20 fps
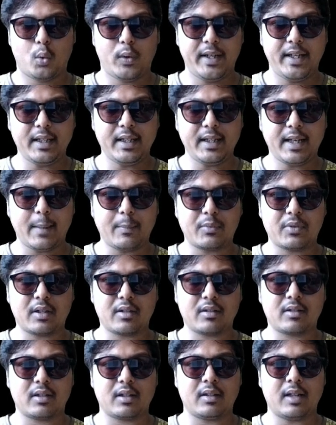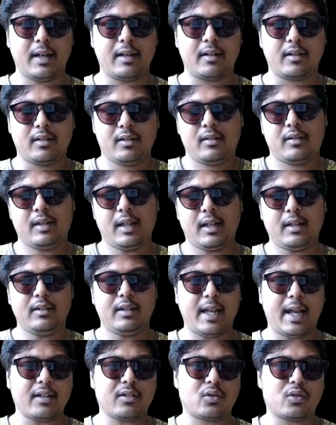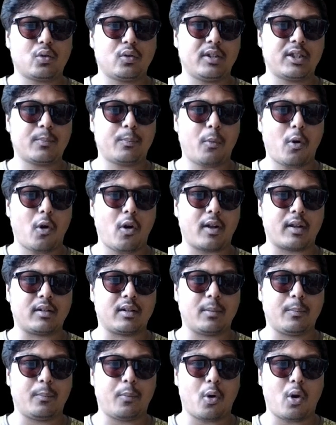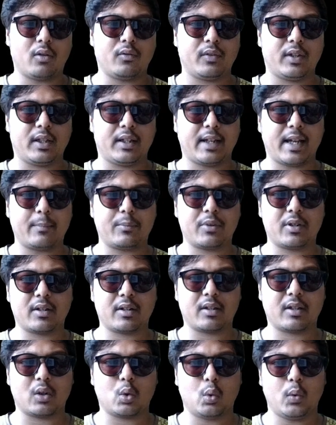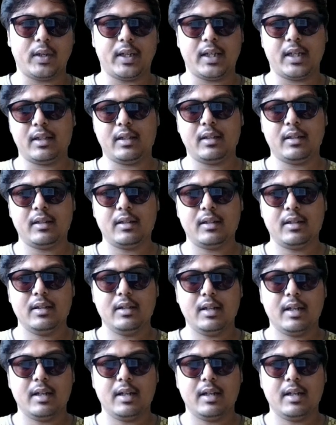queen captures the knight? Then thanks to this pawn, the pawn will capture the queen,